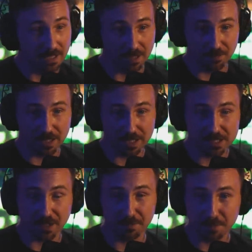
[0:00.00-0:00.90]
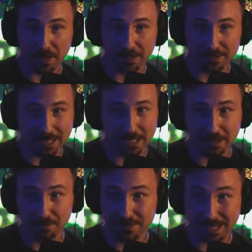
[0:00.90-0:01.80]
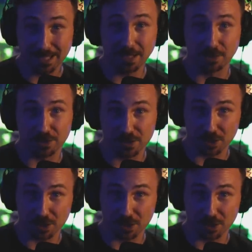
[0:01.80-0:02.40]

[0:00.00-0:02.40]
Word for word: If it ends up uh, taking 10 years